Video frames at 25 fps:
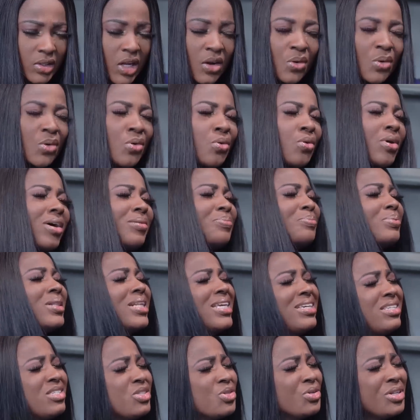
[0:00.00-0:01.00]
Oh, Google,
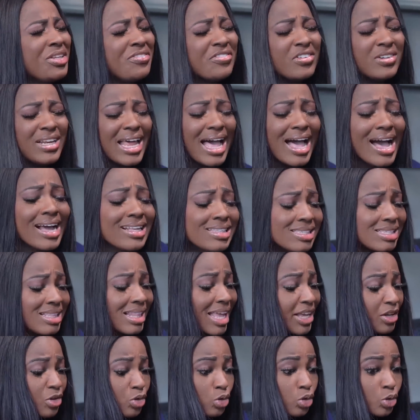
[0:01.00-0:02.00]
please, don't even act
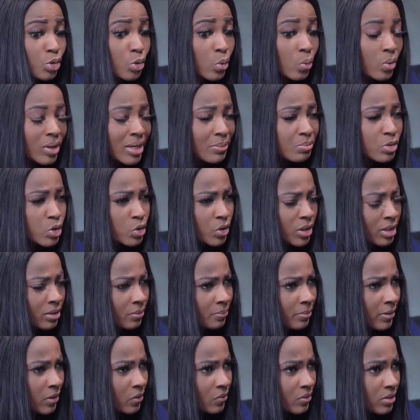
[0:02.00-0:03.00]
like you don't know what I'm talking
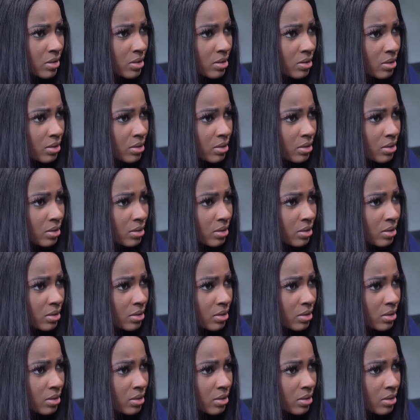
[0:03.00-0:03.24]
about.